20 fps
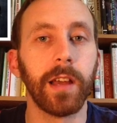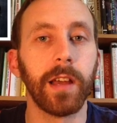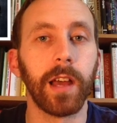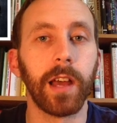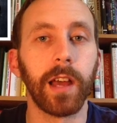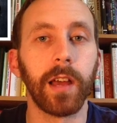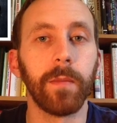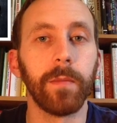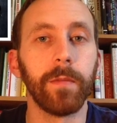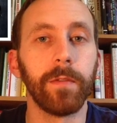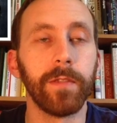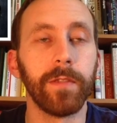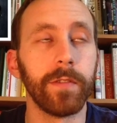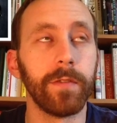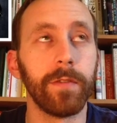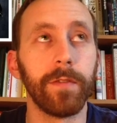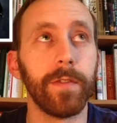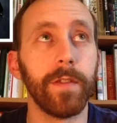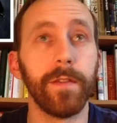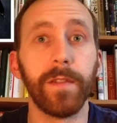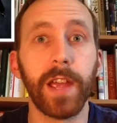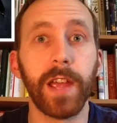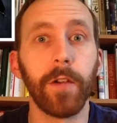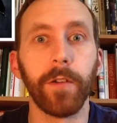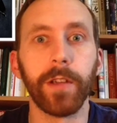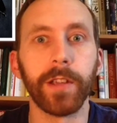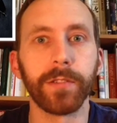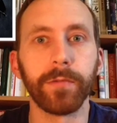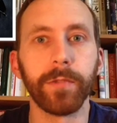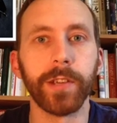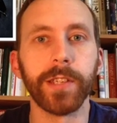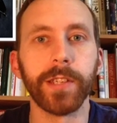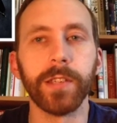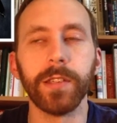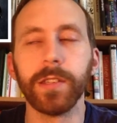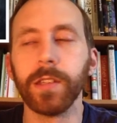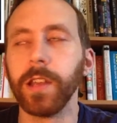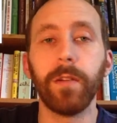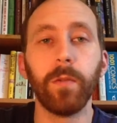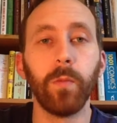for various
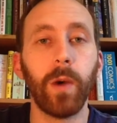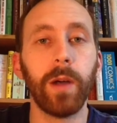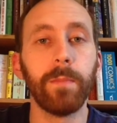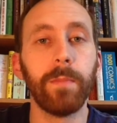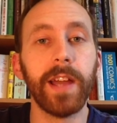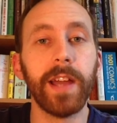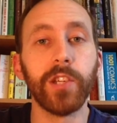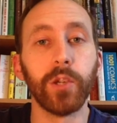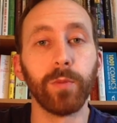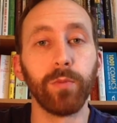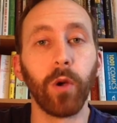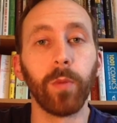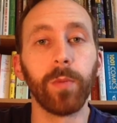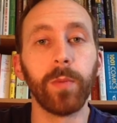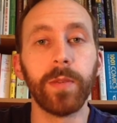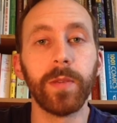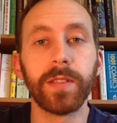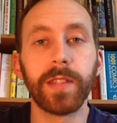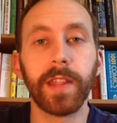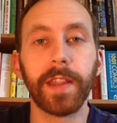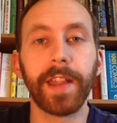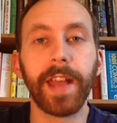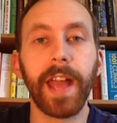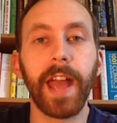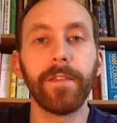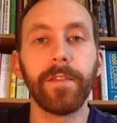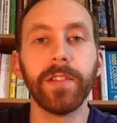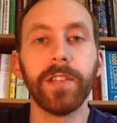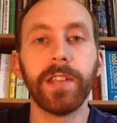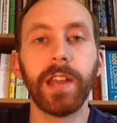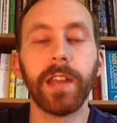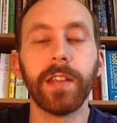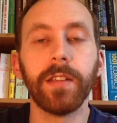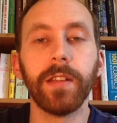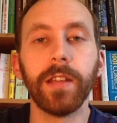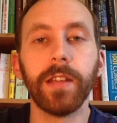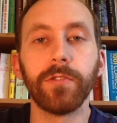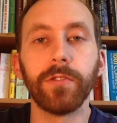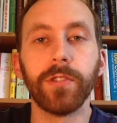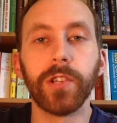reasons. One major problem is that they haven't yet
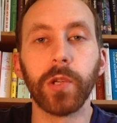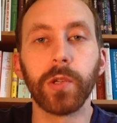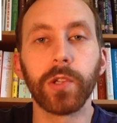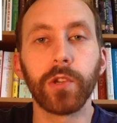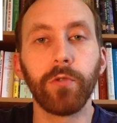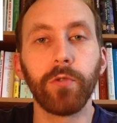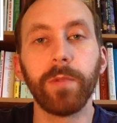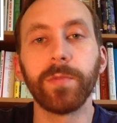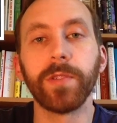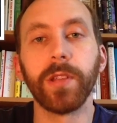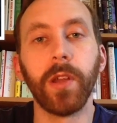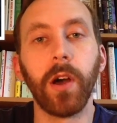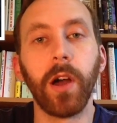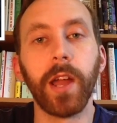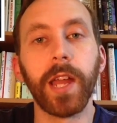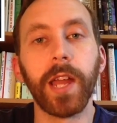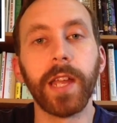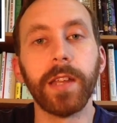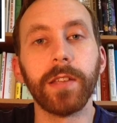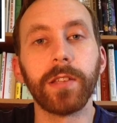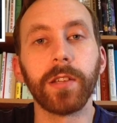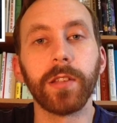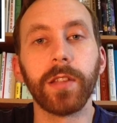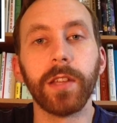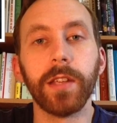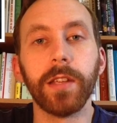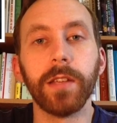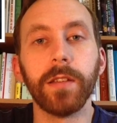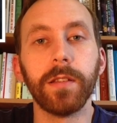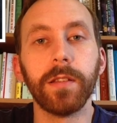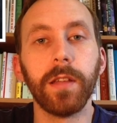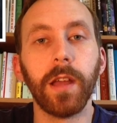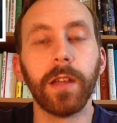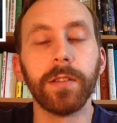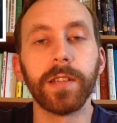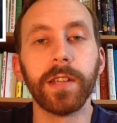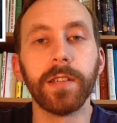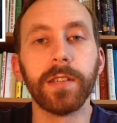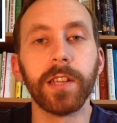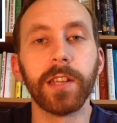introduced kryptonite into the
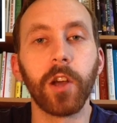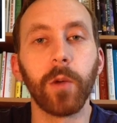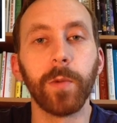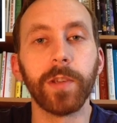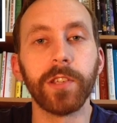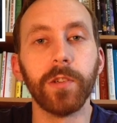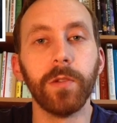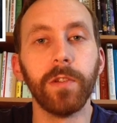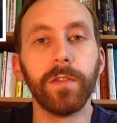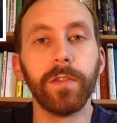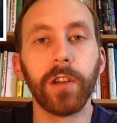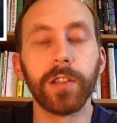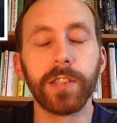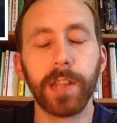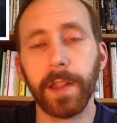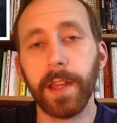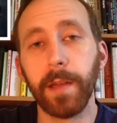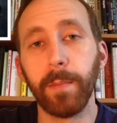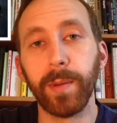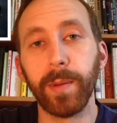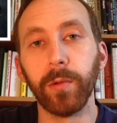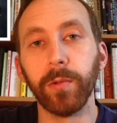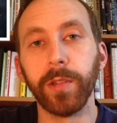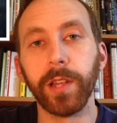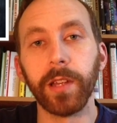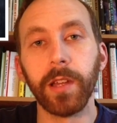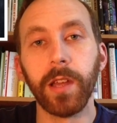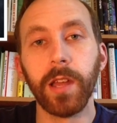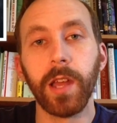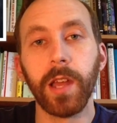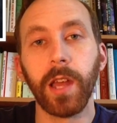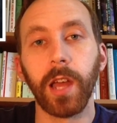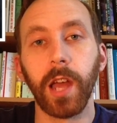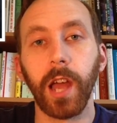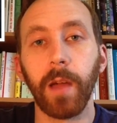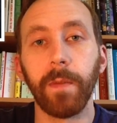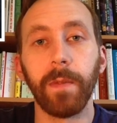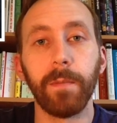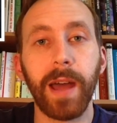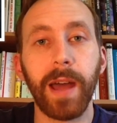DC Comics universe that they're building.
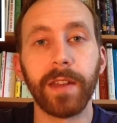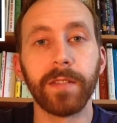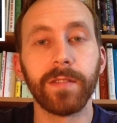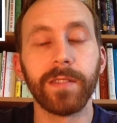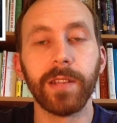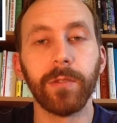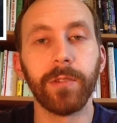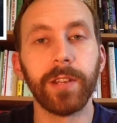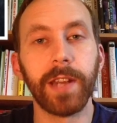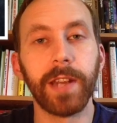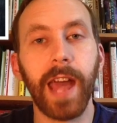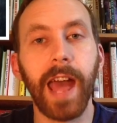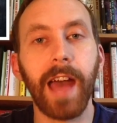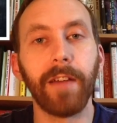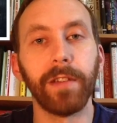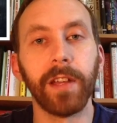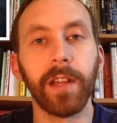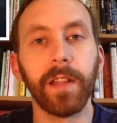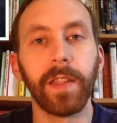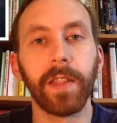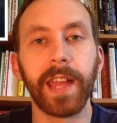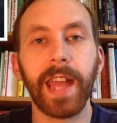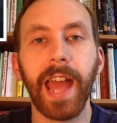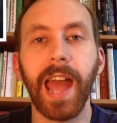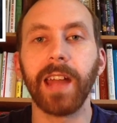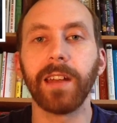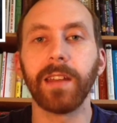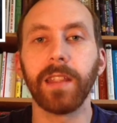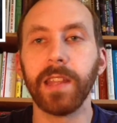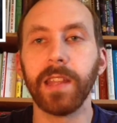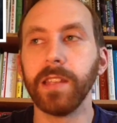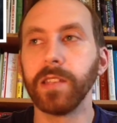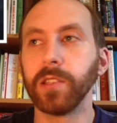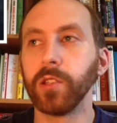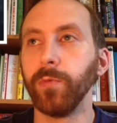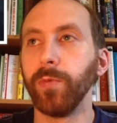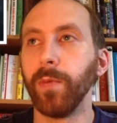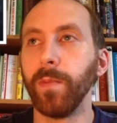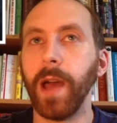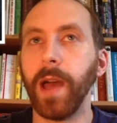Man of Steel didn't have it. They had the
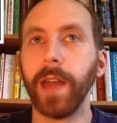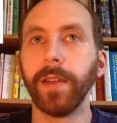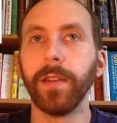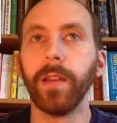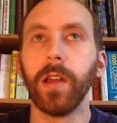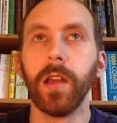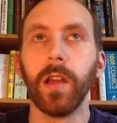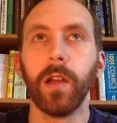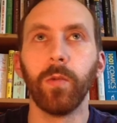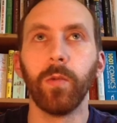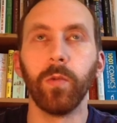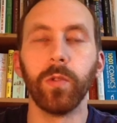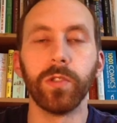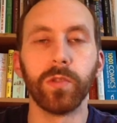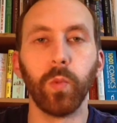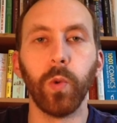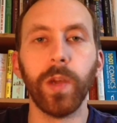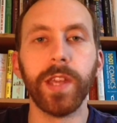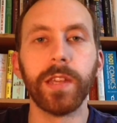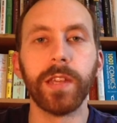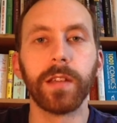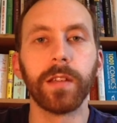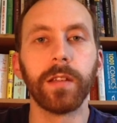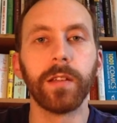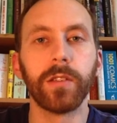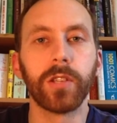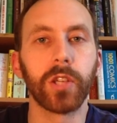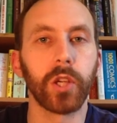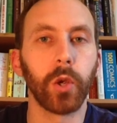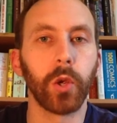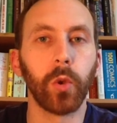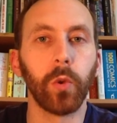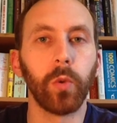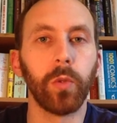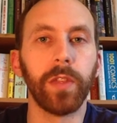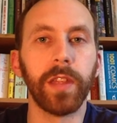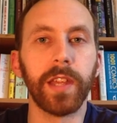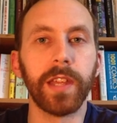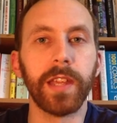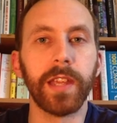Superman was weak
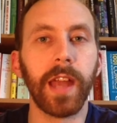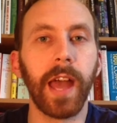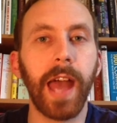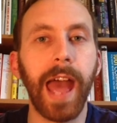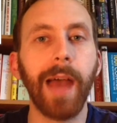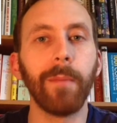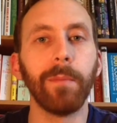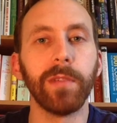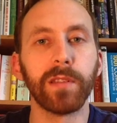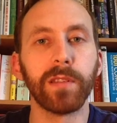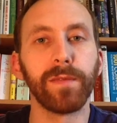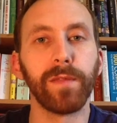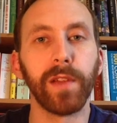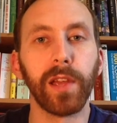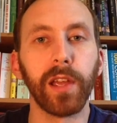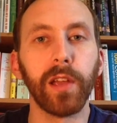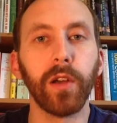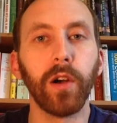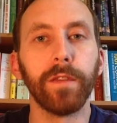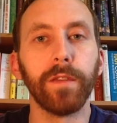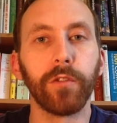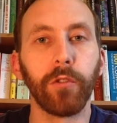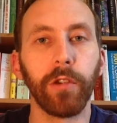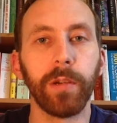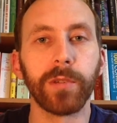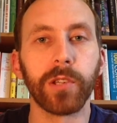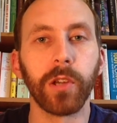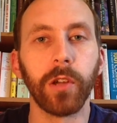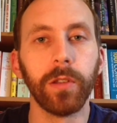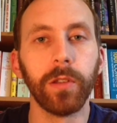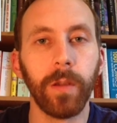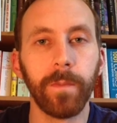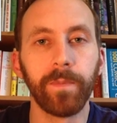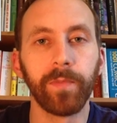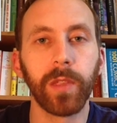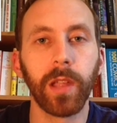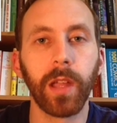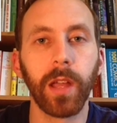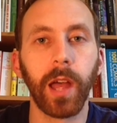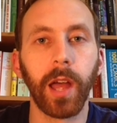to the atmosphere of Krypton,
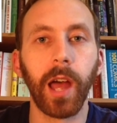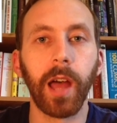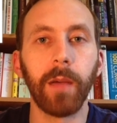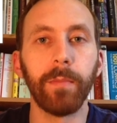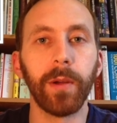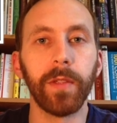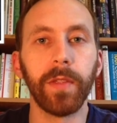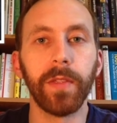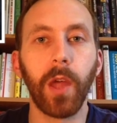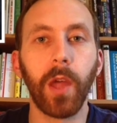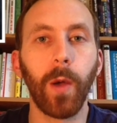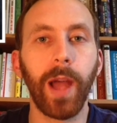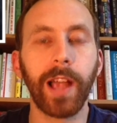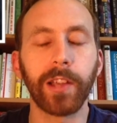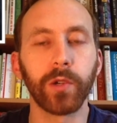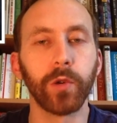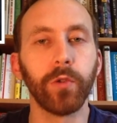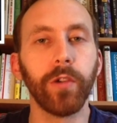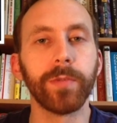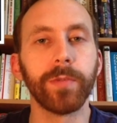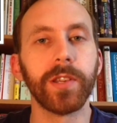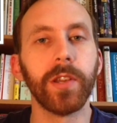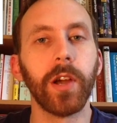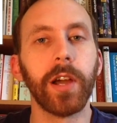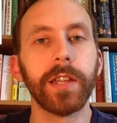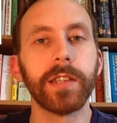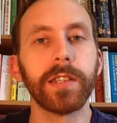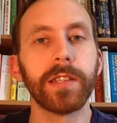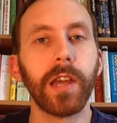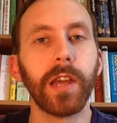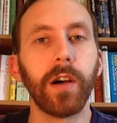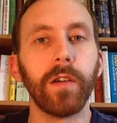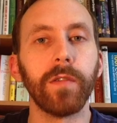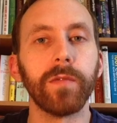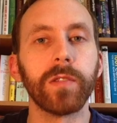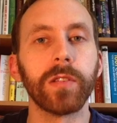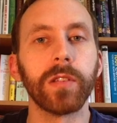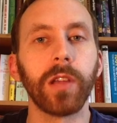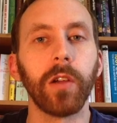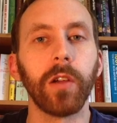but no actual kryptonite itself.
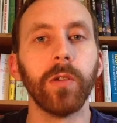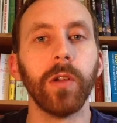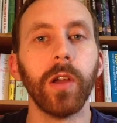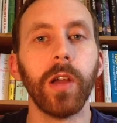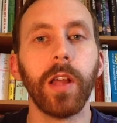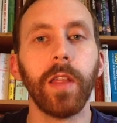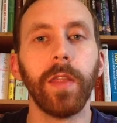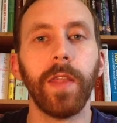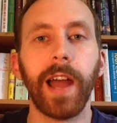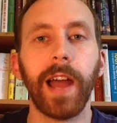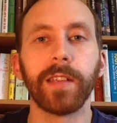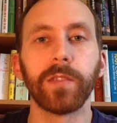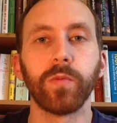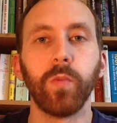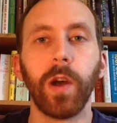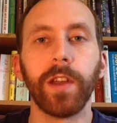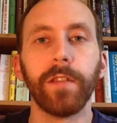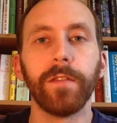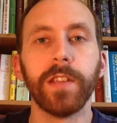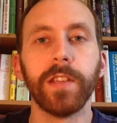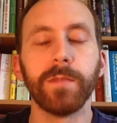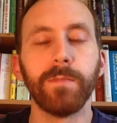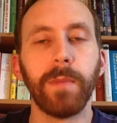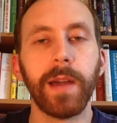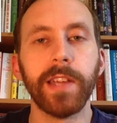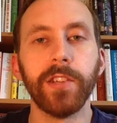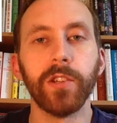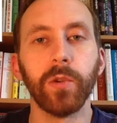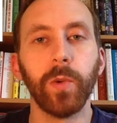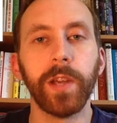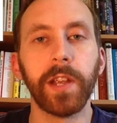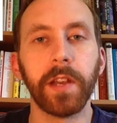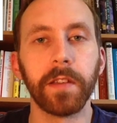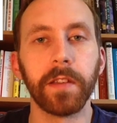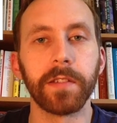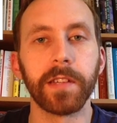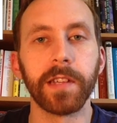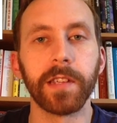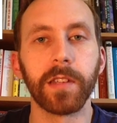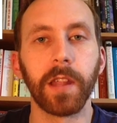So that's one of his major
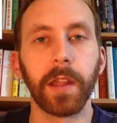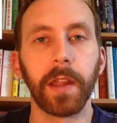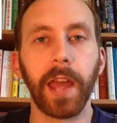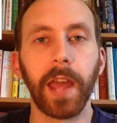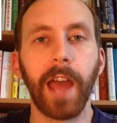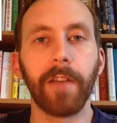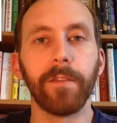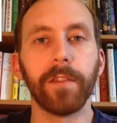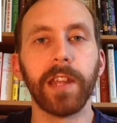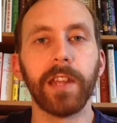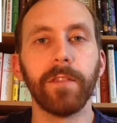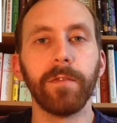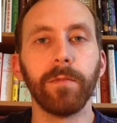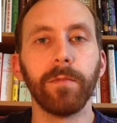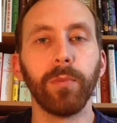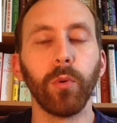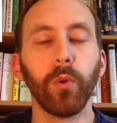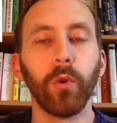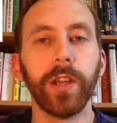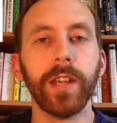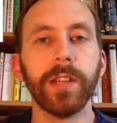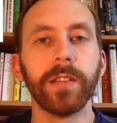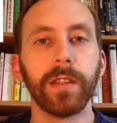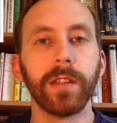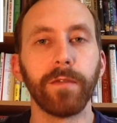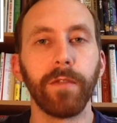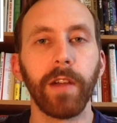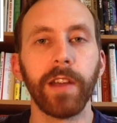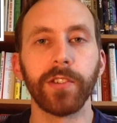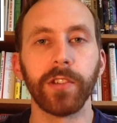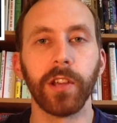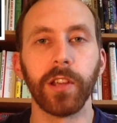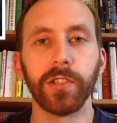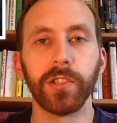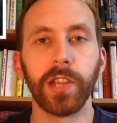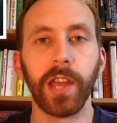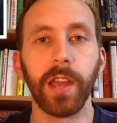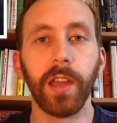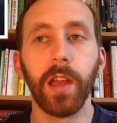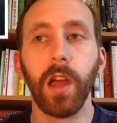weaknesses that they haven't even brought into the franchise
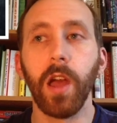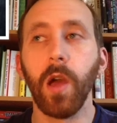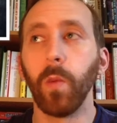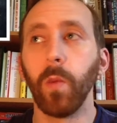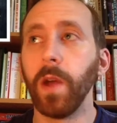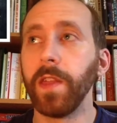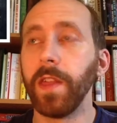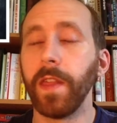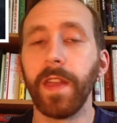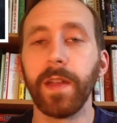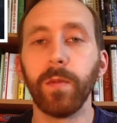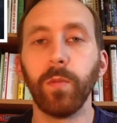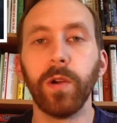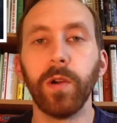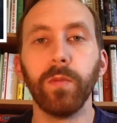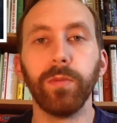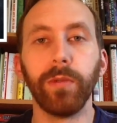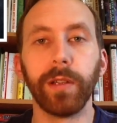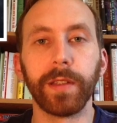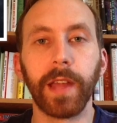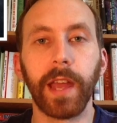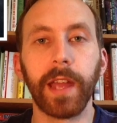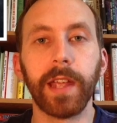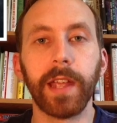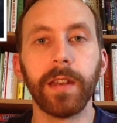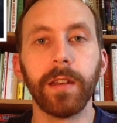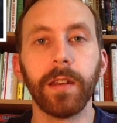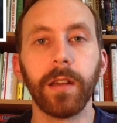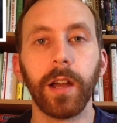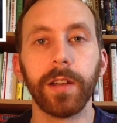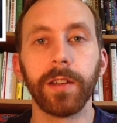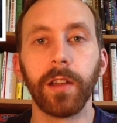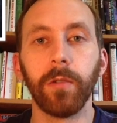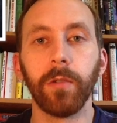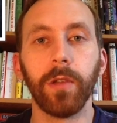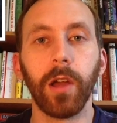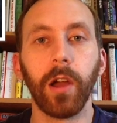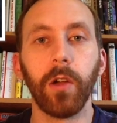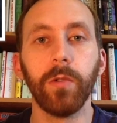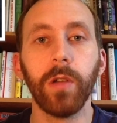yet. Whether they will bring that in, I
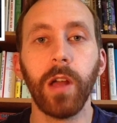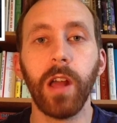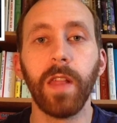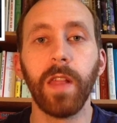don't know.